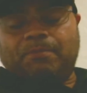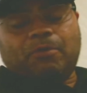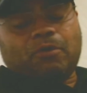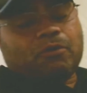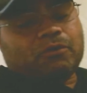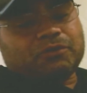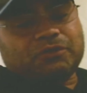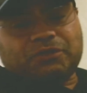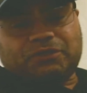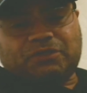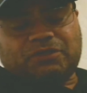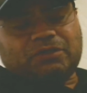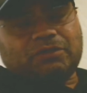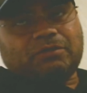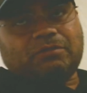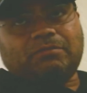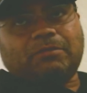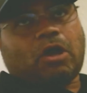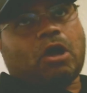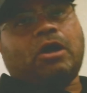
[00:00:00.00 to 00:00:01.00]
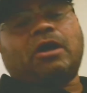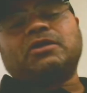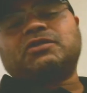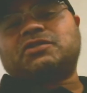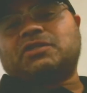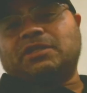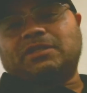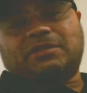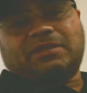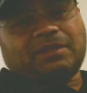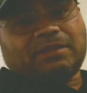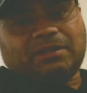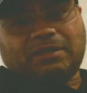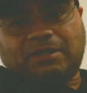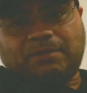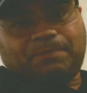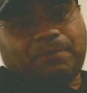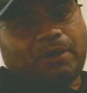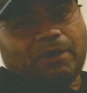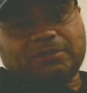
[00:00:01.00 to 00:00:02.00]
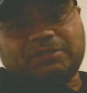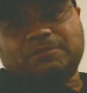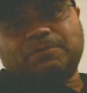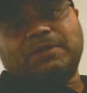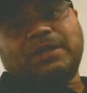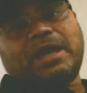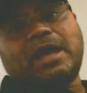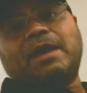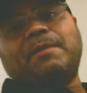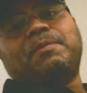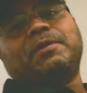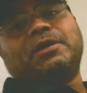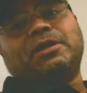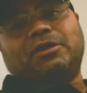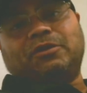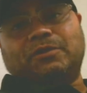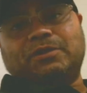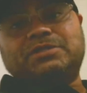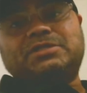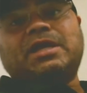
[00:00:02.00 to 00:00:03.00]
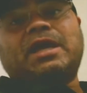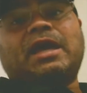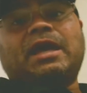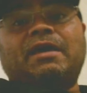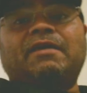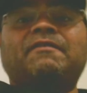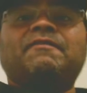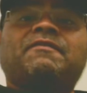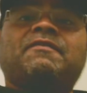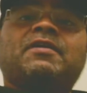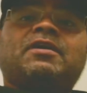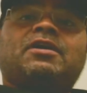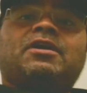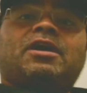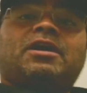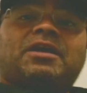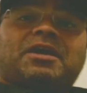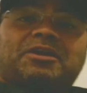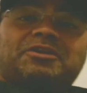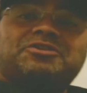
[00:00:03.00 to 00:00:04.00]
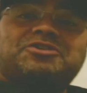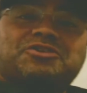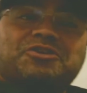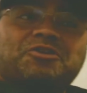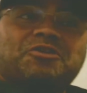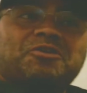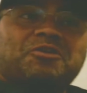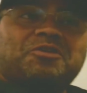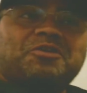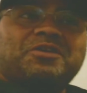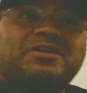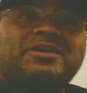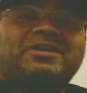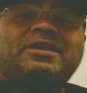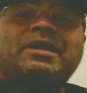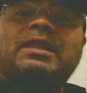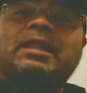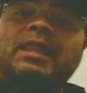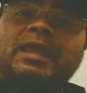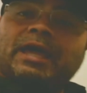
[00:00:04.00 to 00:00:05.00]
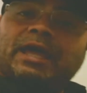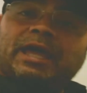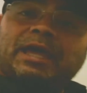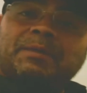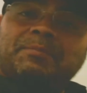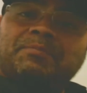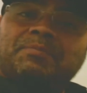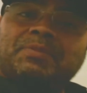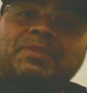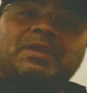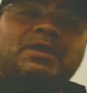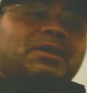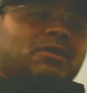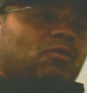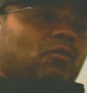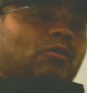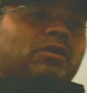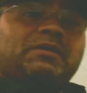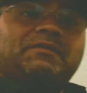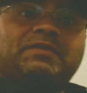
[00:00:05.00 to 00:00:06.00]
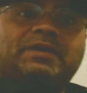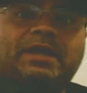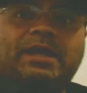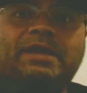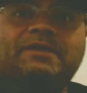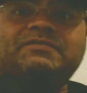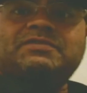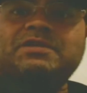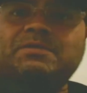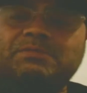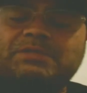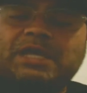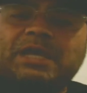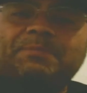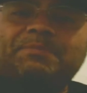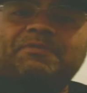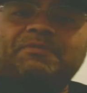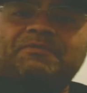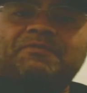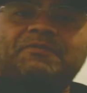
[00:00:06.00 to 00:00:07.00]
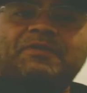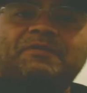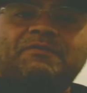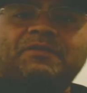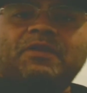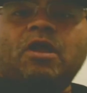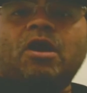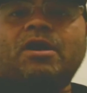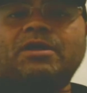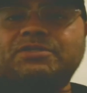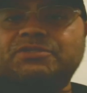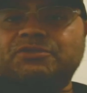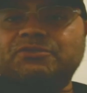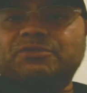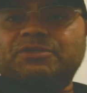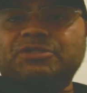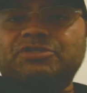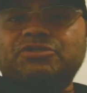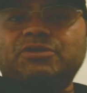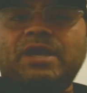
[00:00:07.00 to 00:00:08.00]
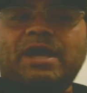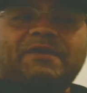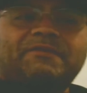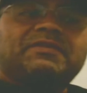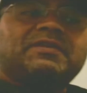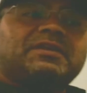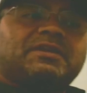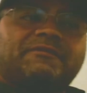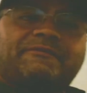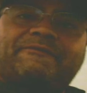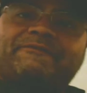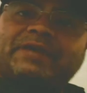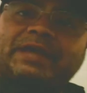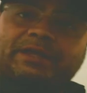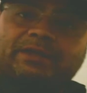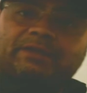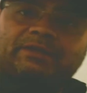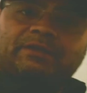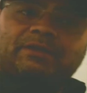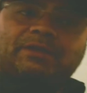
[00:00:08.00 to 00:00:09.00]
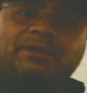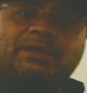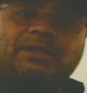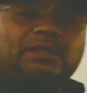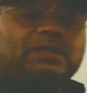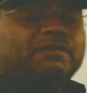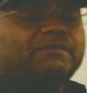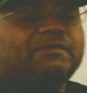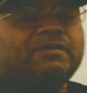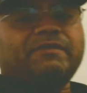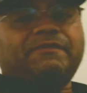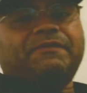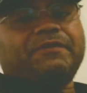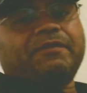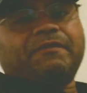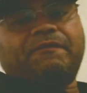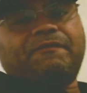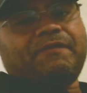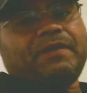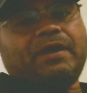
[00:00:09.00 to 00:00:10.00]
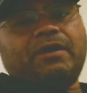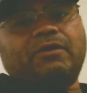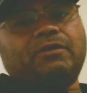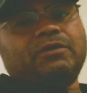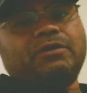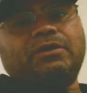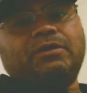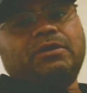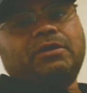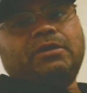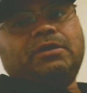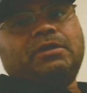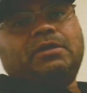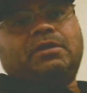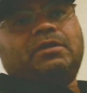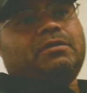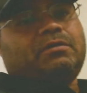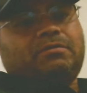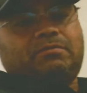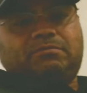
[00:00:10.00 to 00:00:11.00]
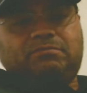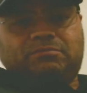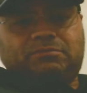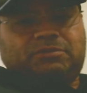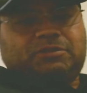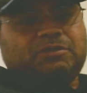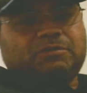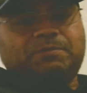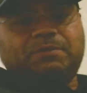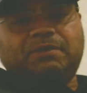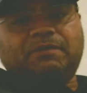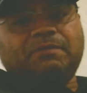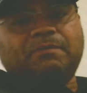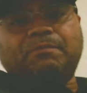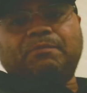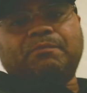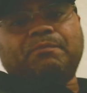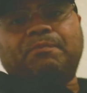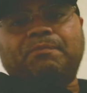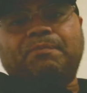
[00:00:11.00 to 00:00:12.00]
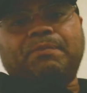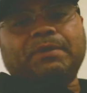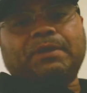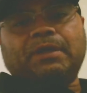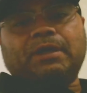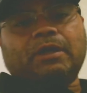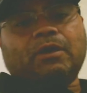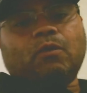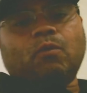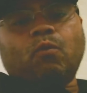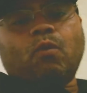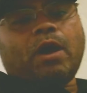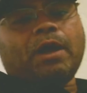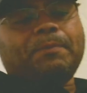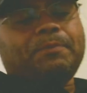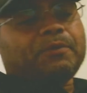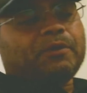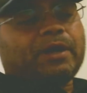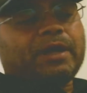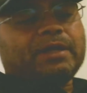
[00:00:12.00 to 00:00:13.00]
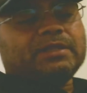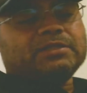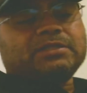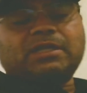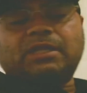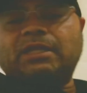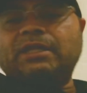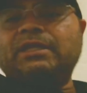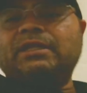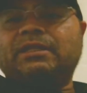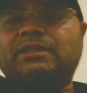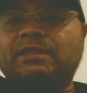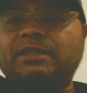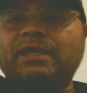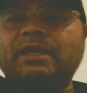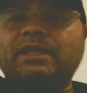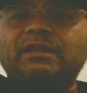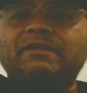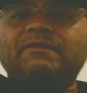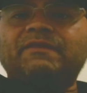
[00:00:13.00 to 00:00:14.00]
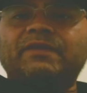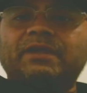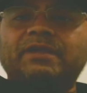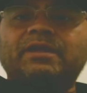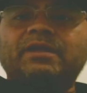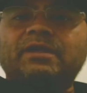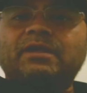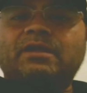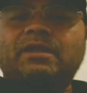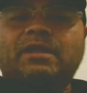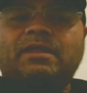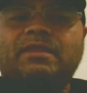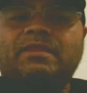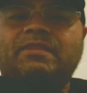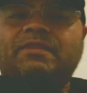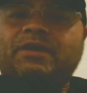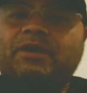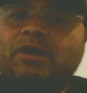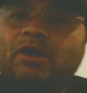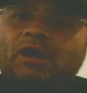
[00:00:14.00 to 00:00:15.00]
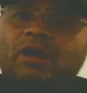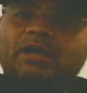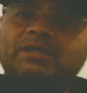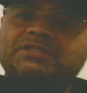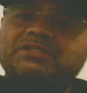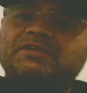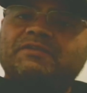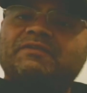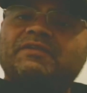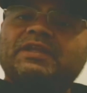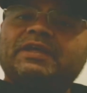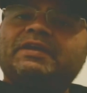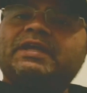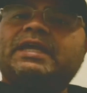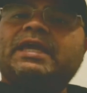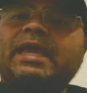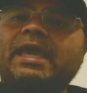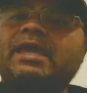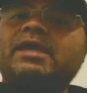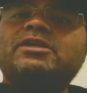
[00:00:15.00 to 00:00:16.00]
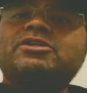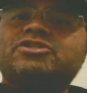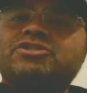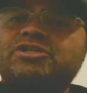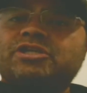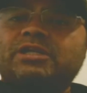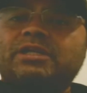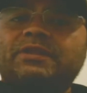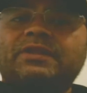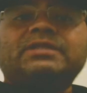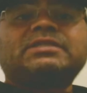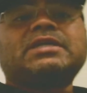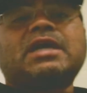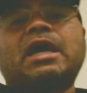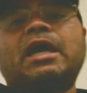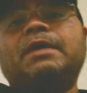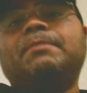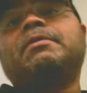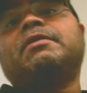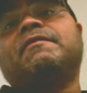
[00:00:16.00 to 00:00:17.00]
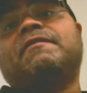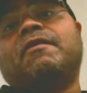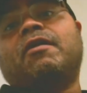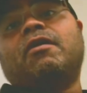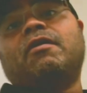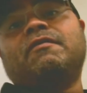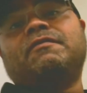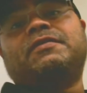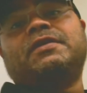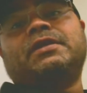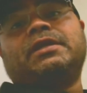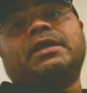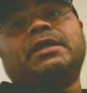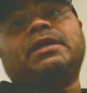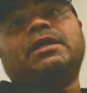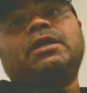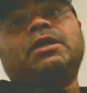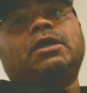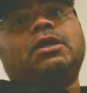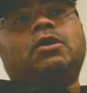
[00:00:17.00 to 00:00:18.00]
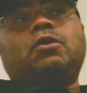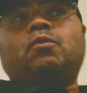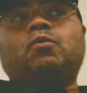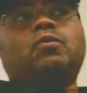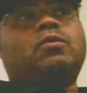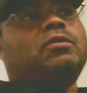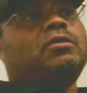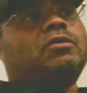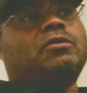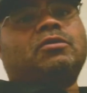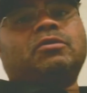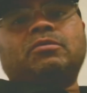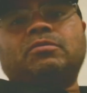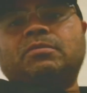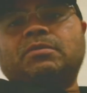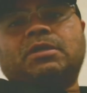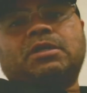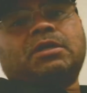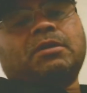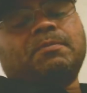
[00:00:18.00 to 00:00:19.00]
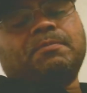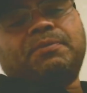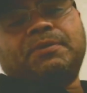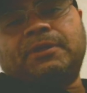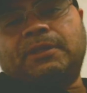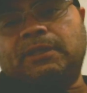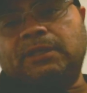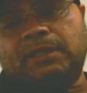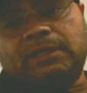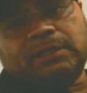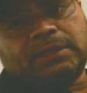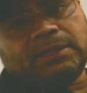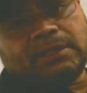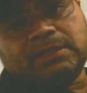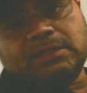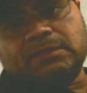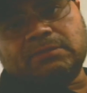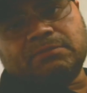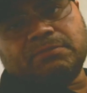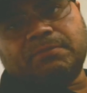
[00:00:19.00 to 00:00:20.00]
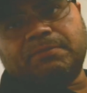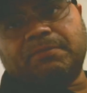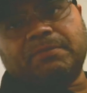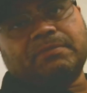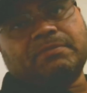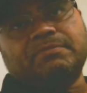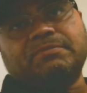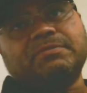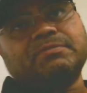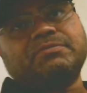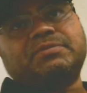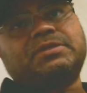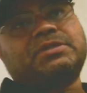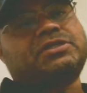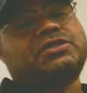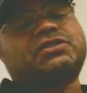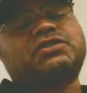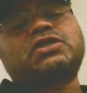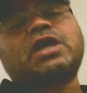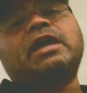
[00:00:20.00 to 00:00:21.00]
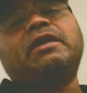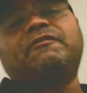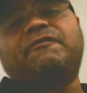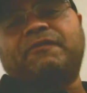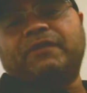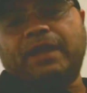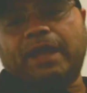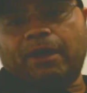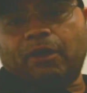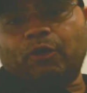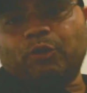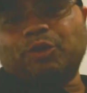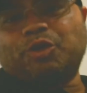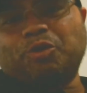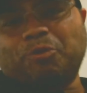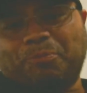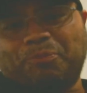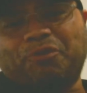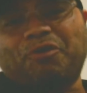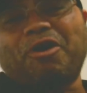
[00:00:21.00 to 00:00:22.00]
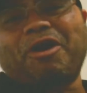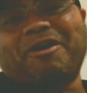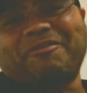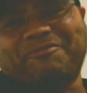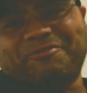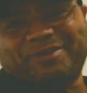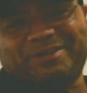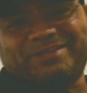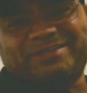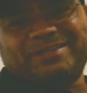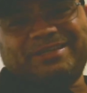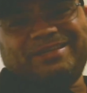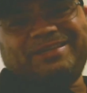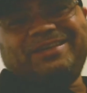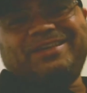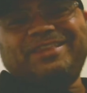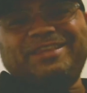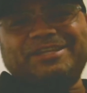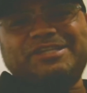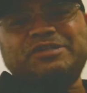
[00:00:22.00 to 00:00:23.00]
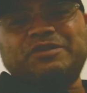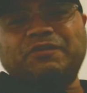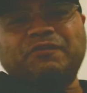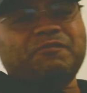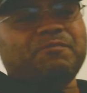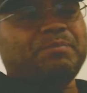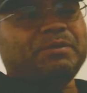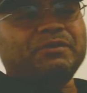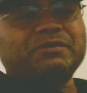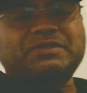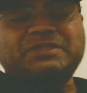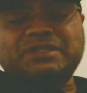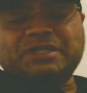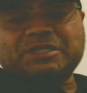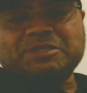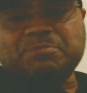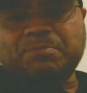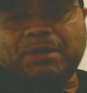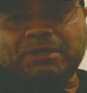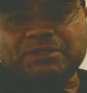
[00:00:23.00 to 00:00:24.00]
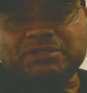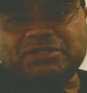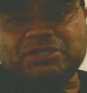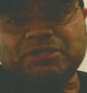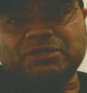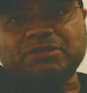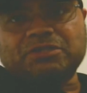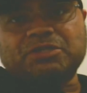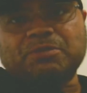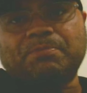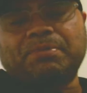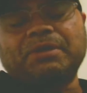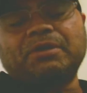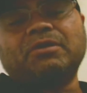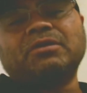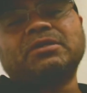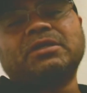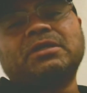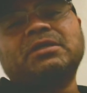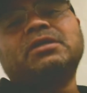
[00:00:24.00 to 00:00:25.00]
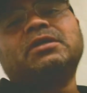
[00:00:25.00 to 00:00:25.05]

most costly thing that could possibly happen to you is to have an uninsured claim, or even to have some type of lawsuit that you have to defend, even if you're found to be, wipe your hands clean at the of it. The cost of litigation and the time involved in it will completely siphon out your profit that you've built 6 months to build.